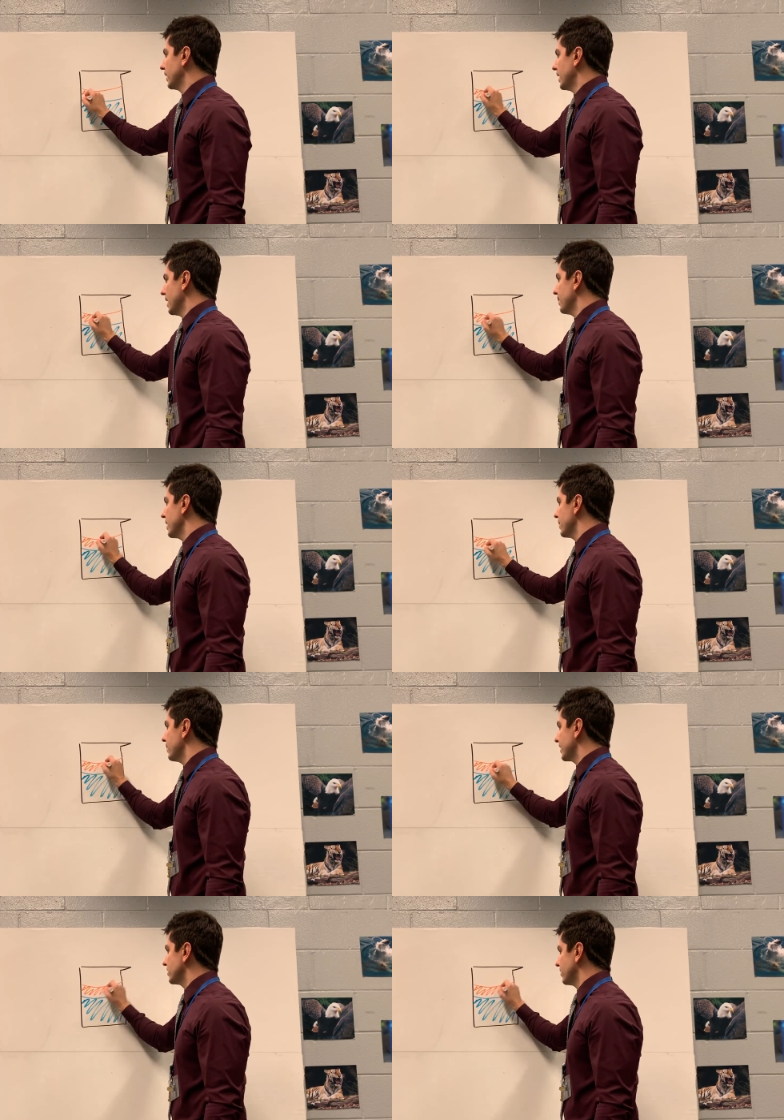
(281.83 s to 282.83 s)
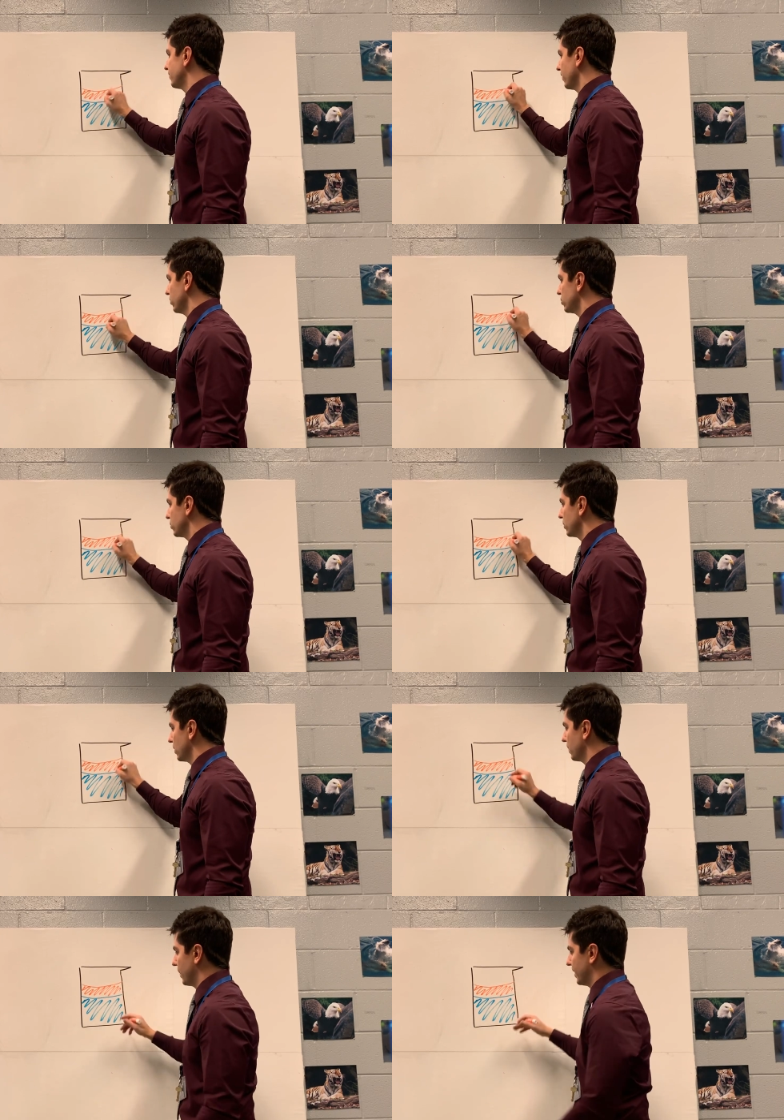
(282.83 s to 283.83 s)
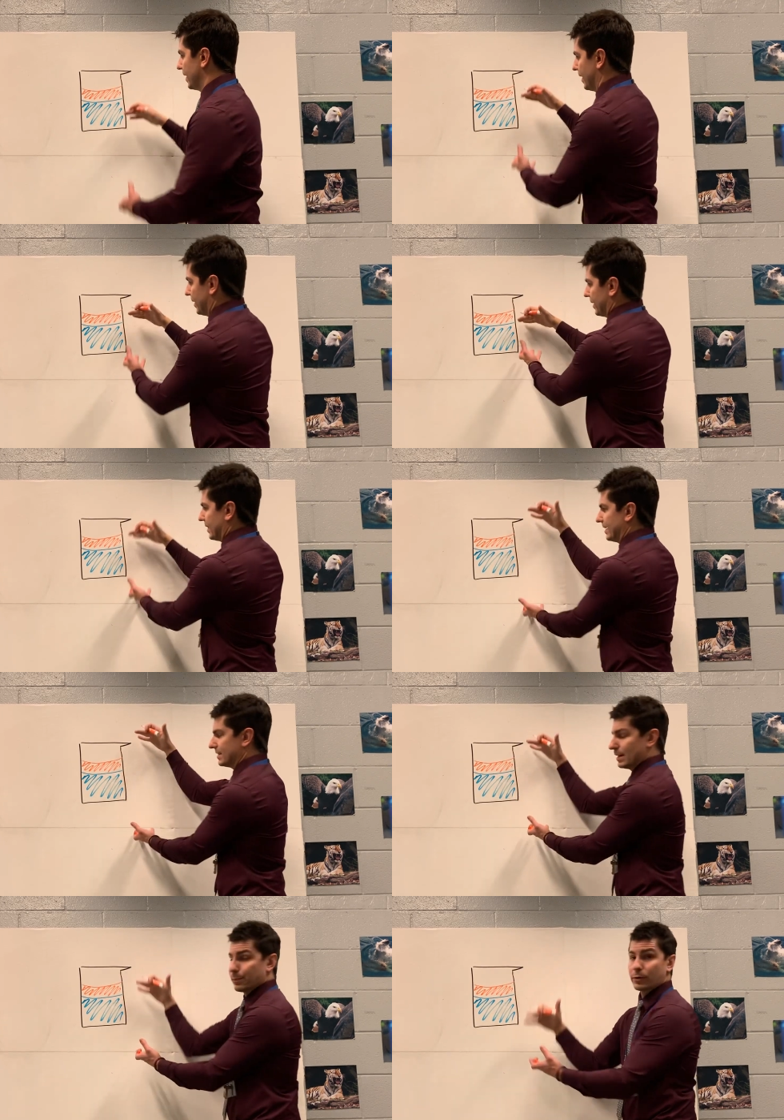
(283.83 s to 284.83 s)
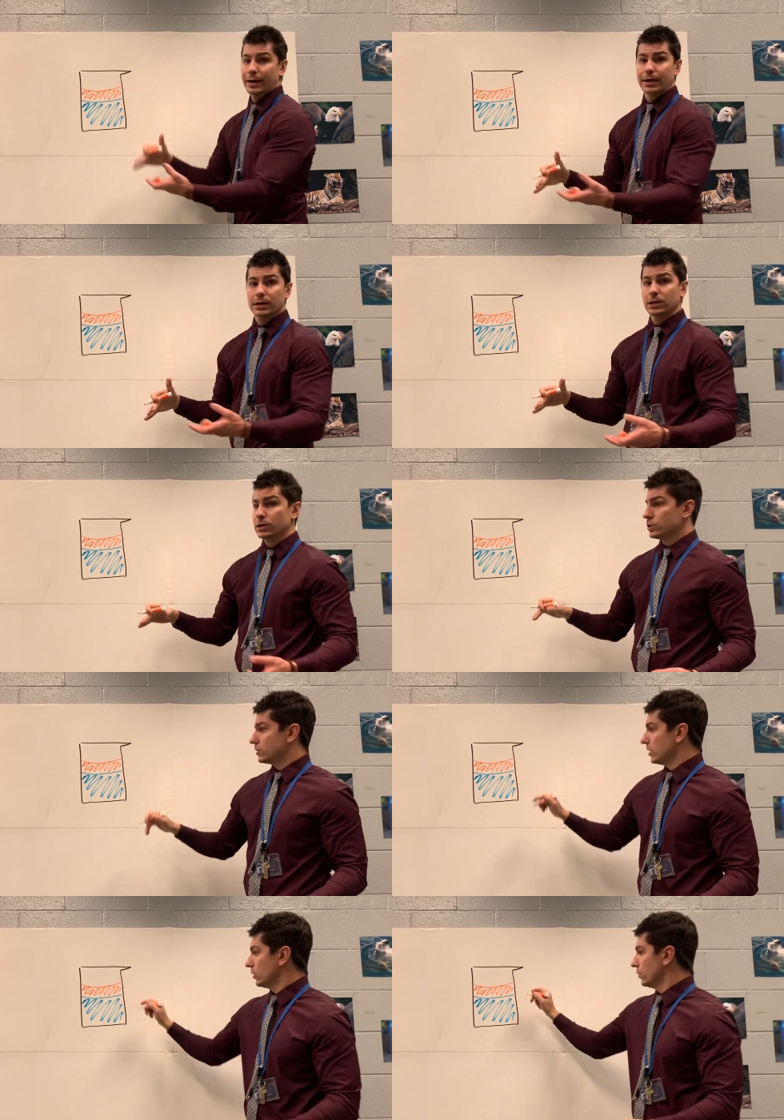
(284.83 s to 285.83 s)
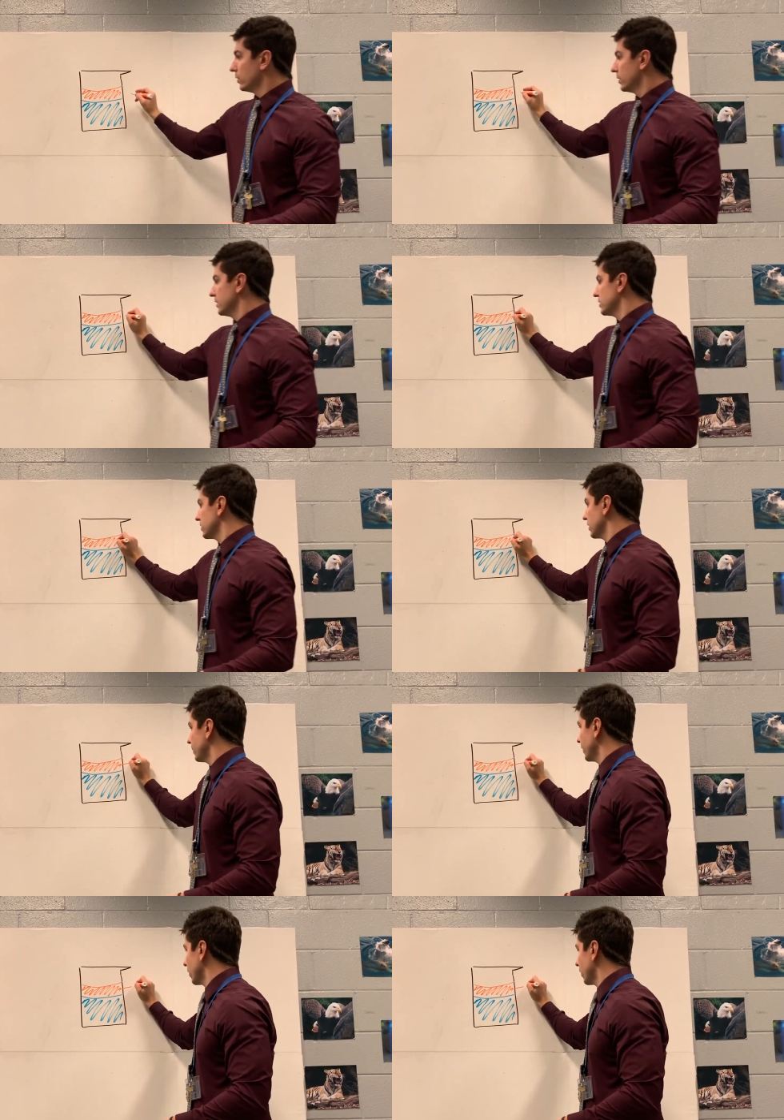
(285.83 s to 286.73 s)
It might mix at first, but then they separate. So this is going to be